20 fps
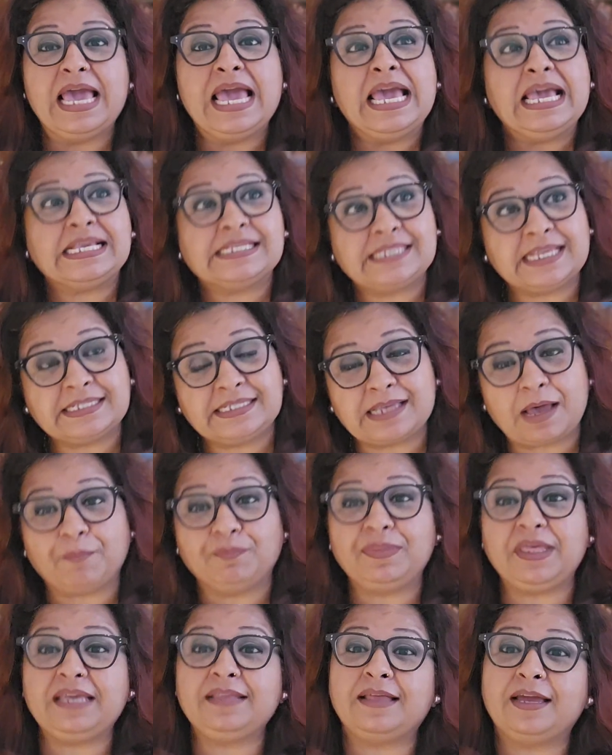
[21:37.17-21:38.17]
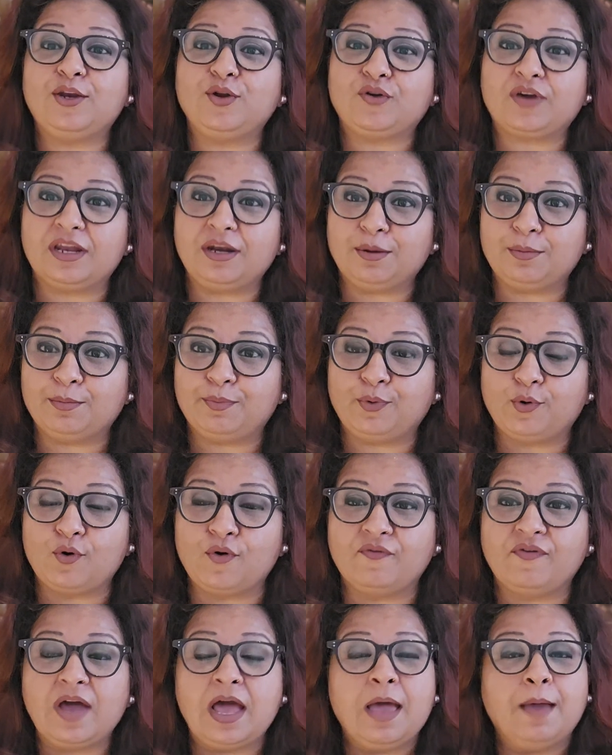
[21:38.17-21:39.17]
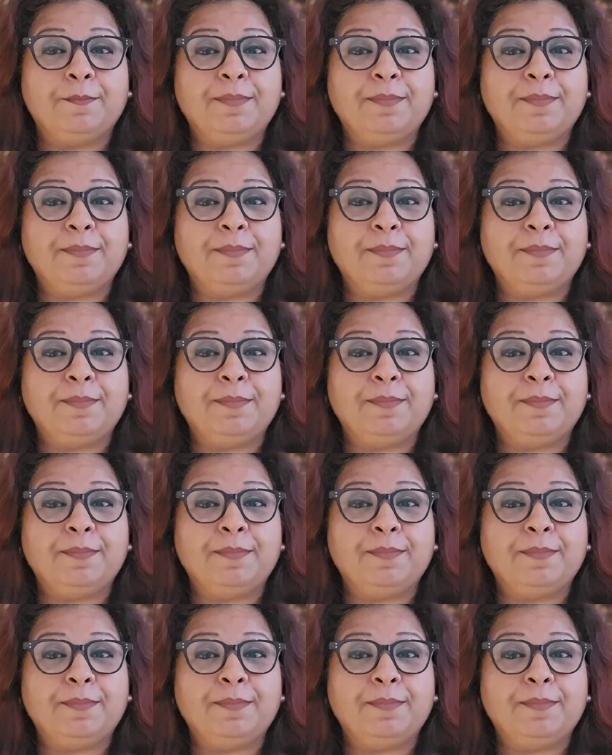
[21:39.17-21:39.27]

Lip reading: Is there something that you can improve?